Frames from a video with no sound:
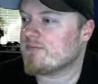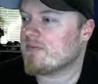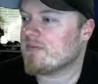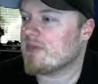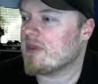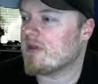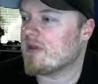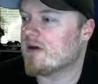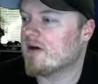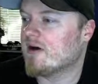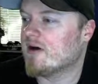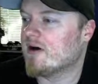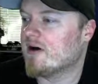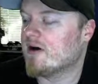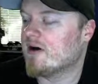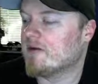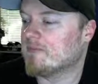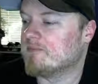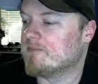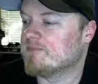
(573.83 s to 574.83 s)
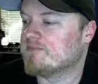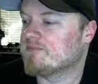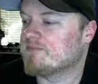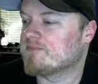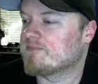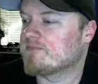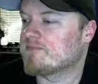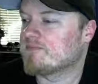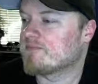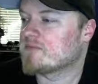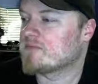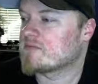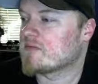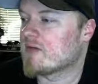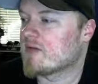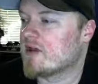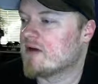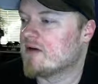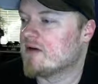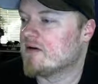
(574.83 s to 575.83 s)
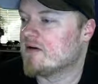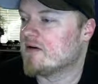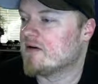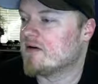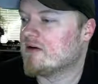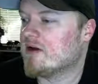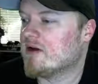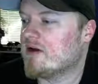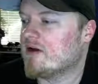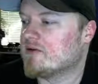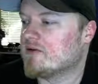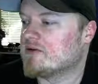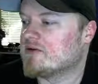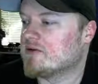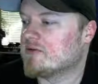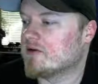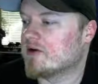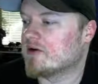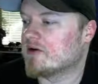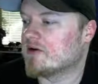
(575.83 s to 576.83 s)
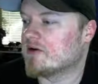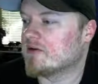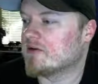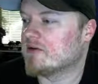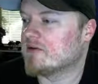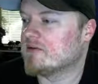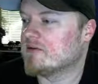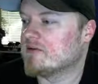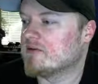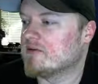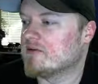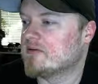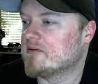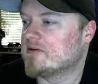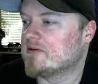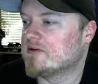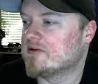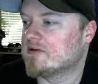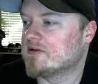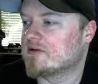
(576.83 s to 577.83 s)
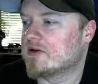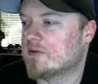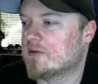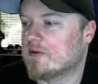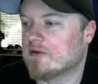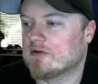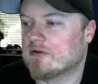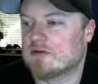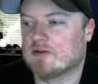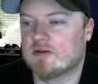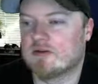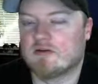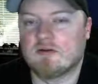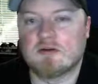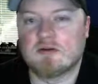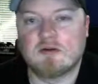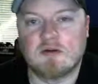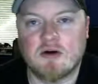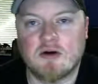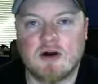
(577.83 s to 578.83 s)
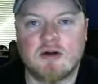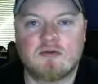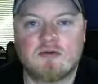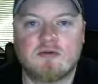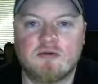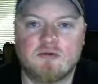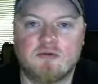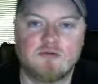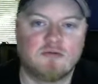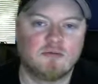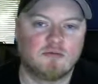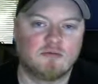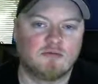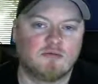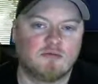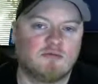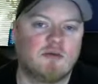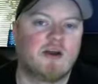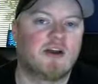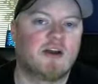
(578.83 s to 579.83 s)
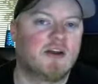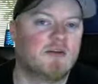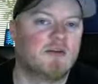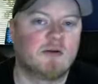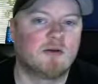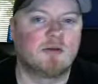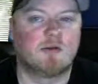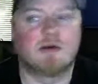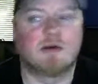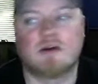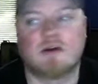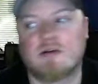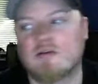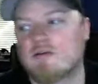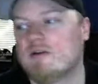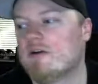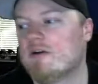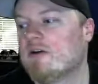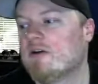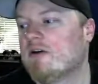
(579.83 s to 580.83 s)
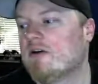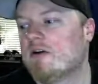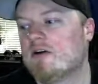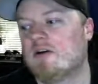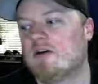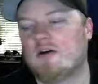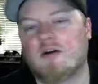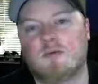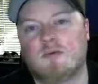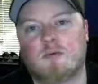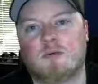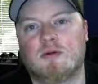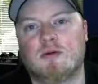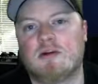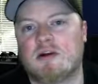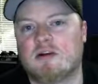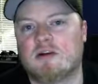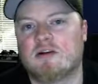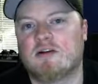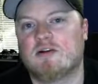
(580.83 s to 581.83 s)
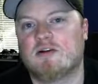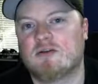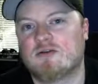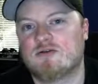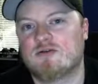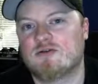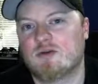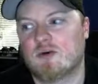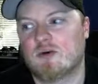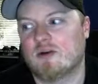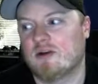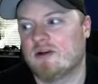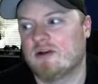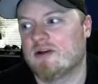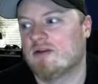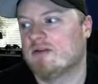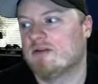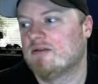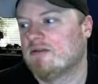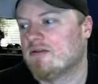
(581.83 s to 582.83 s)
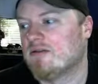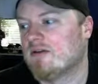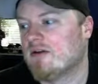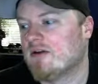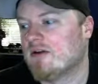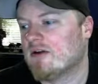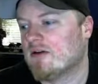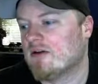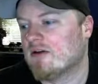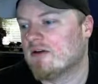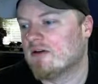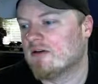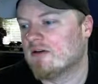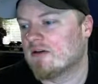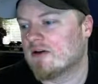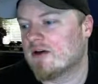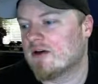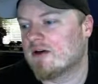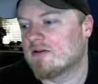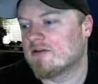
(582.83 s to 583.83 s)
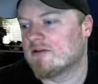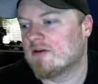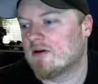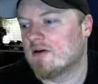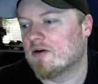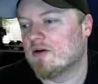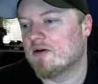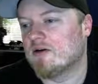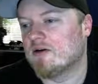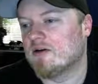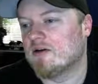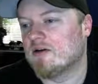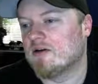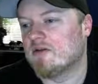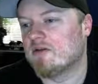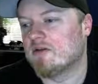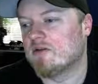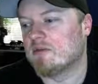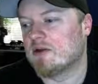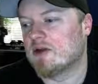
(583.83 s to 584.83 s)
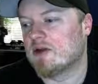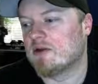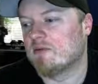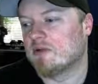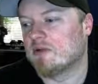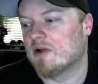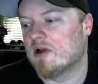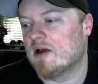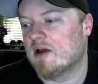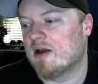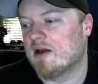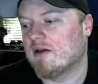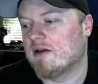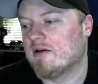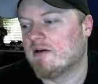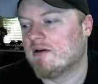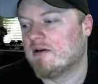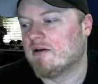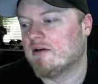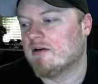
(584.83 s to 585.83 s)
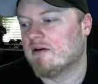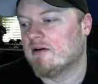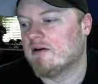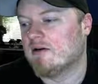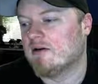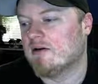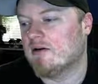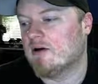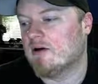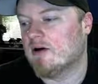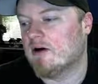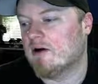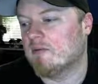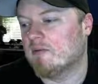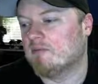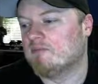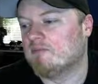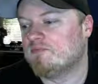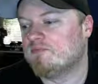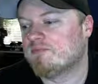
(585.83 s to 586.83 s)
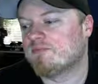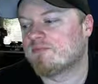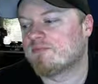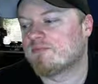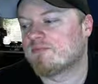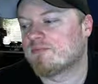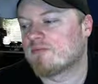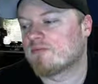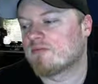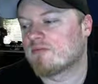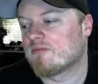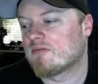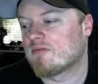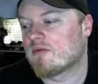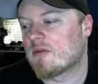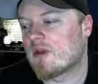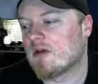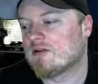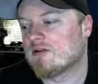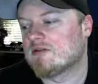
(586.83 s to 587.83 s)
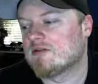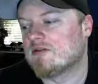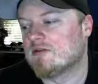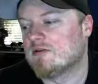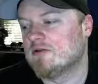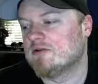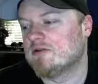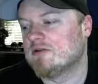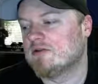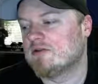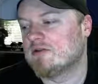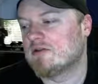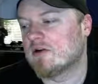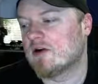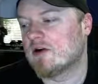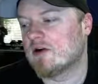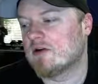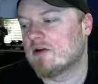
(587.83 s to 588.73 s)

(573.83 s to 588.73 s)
Now what you want to do is come over to the event graph. Hang in with me, and we'll be done here shortly. Okay, so event begin play. As soon as you start,